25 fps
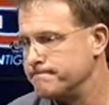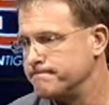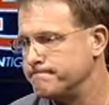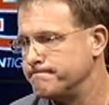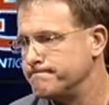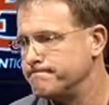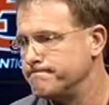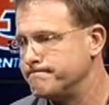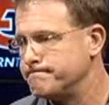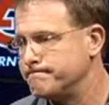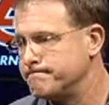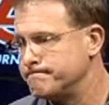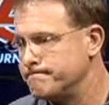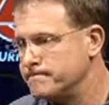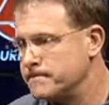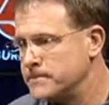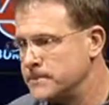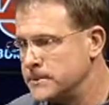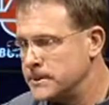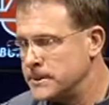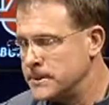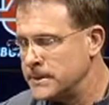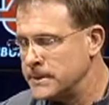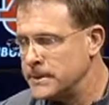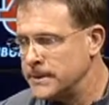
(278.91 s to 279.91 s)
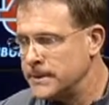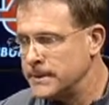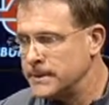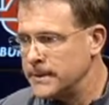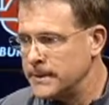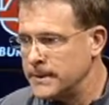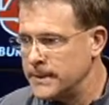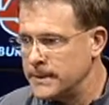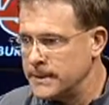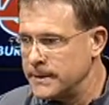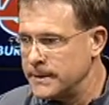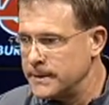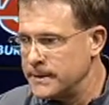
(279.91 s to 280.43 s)
How, having him and
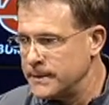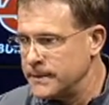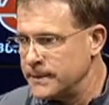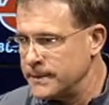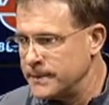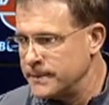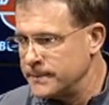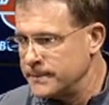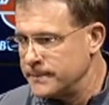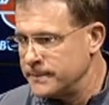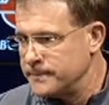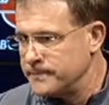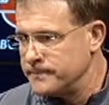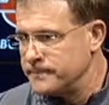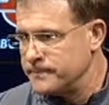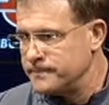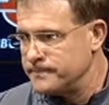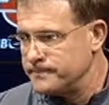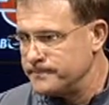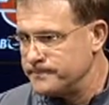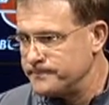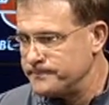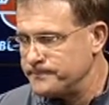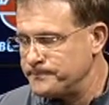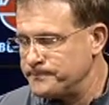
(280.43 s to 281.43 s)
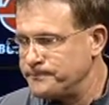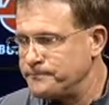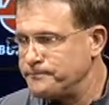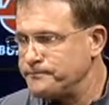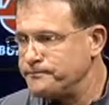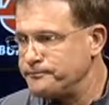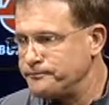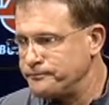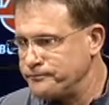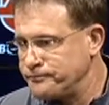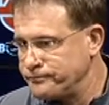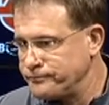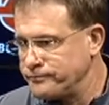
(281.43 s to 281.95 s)
Deshaun healthy and
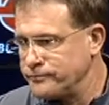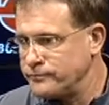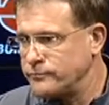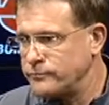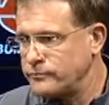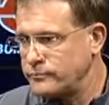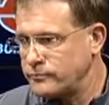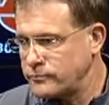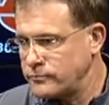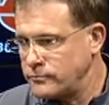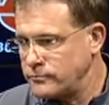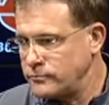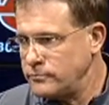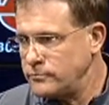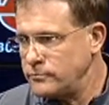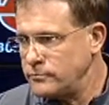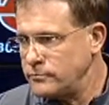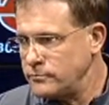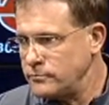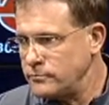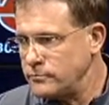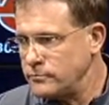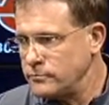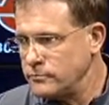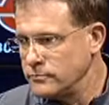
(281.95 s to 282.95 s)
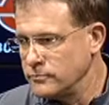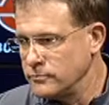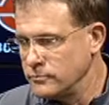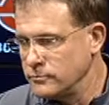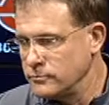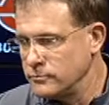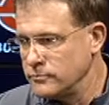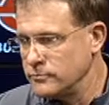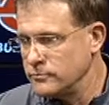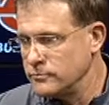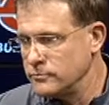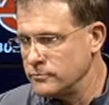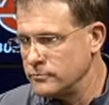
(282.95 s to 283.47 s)
together, how, how
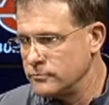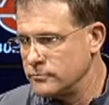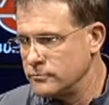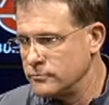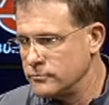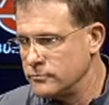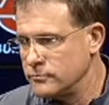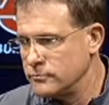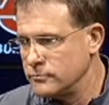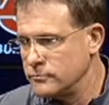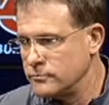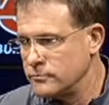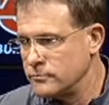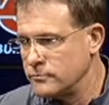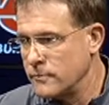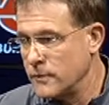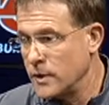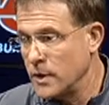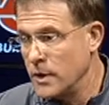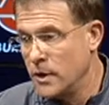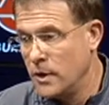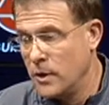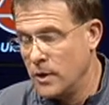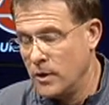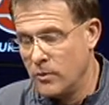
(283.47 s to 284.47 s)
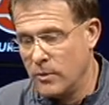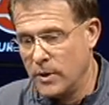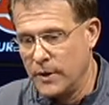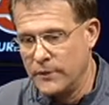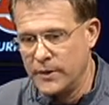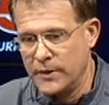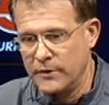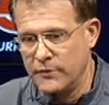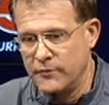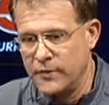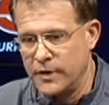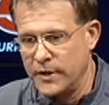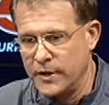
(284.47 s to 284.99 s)
important is that for you guys as a well, I
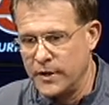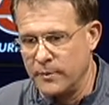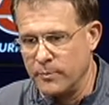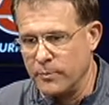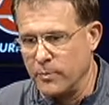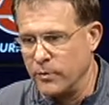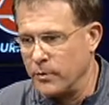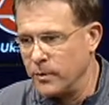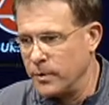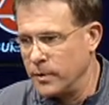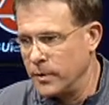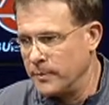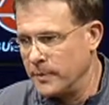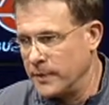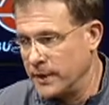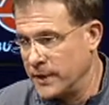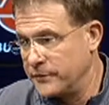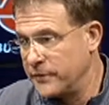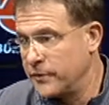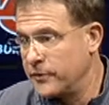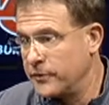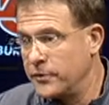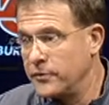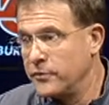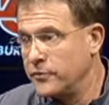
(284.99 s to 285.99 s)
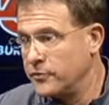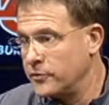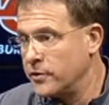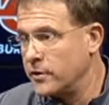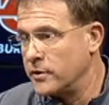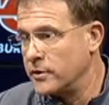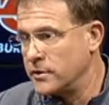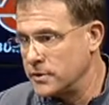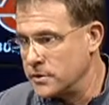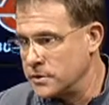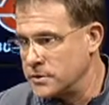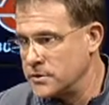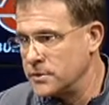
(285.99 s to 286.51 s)
think it's very important. I mean, that's our two
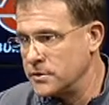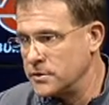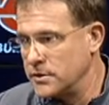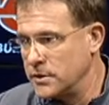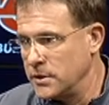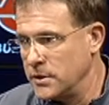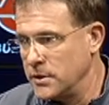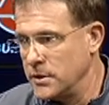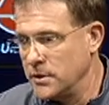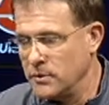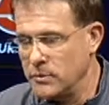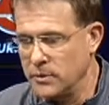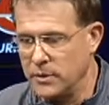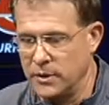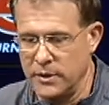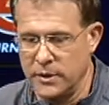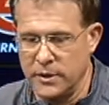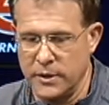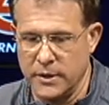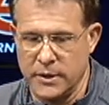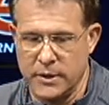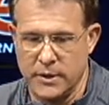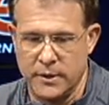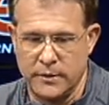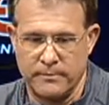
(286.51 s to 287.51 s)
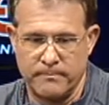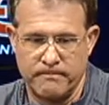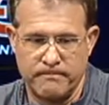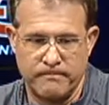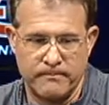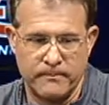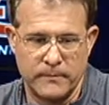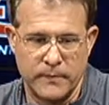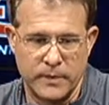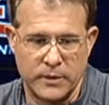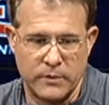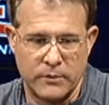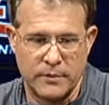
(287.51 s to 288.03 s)
starters, you know, and um,
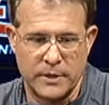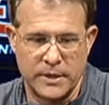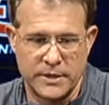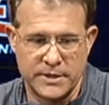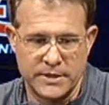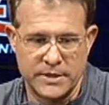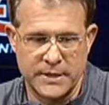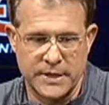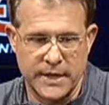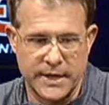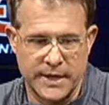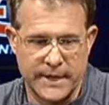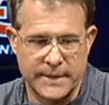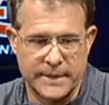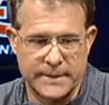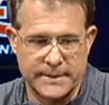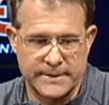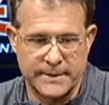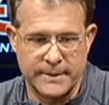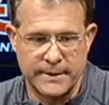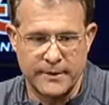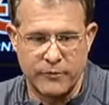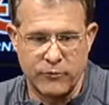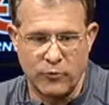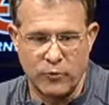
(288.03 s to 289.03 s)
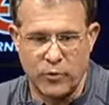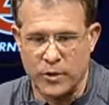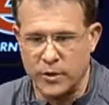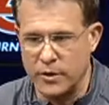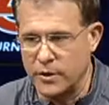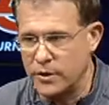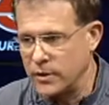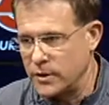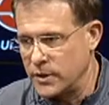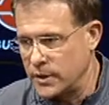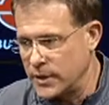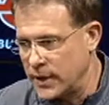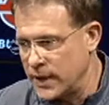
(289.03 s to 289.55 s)
you know that's the guys that have worked
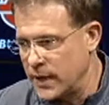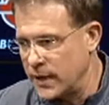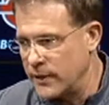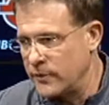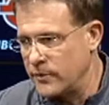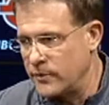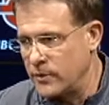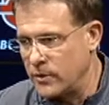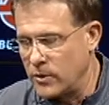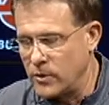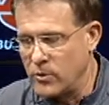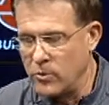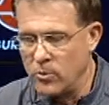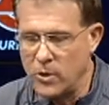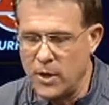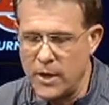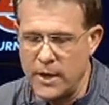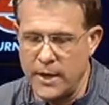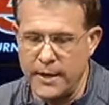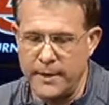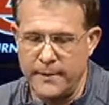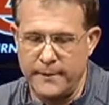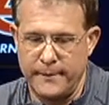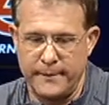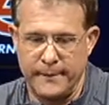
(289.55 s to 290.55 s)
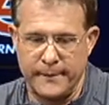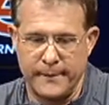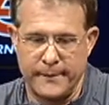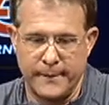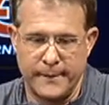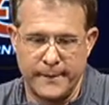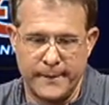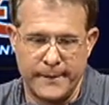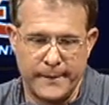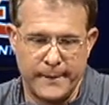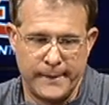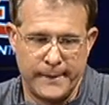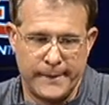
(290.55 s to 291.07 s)
together a whole lot, and
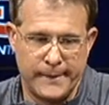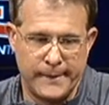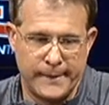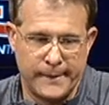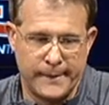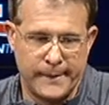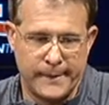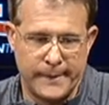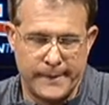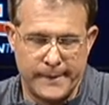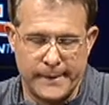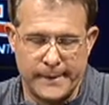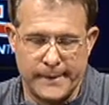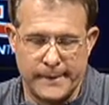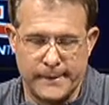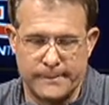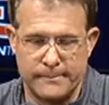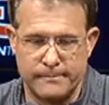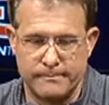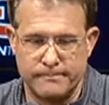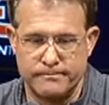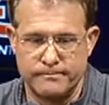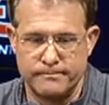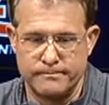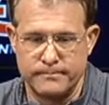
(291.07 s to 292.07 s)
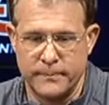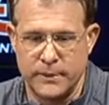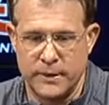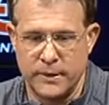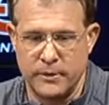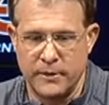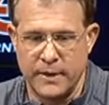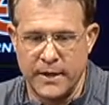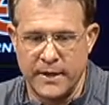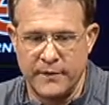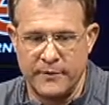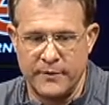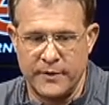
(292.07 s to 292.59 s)
um, you know
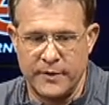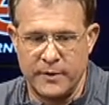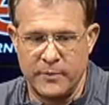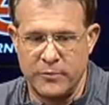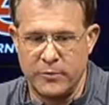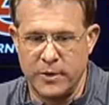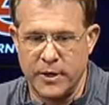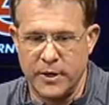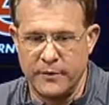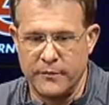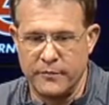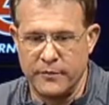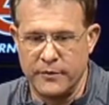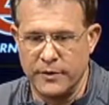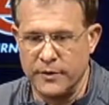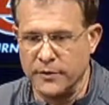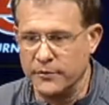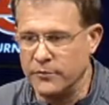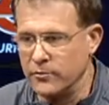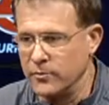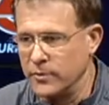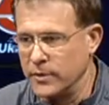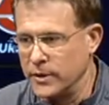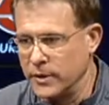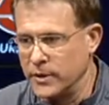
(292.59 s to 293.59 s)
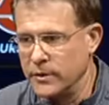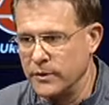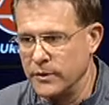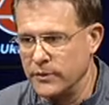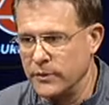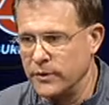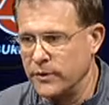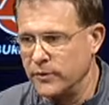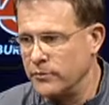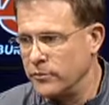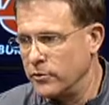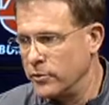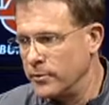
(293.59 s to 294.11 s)
having them ready for this week is,
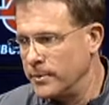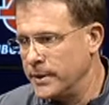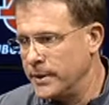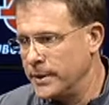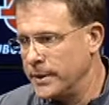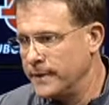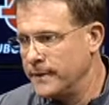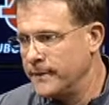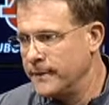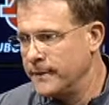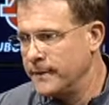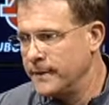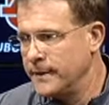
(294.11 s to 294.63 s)
is real big.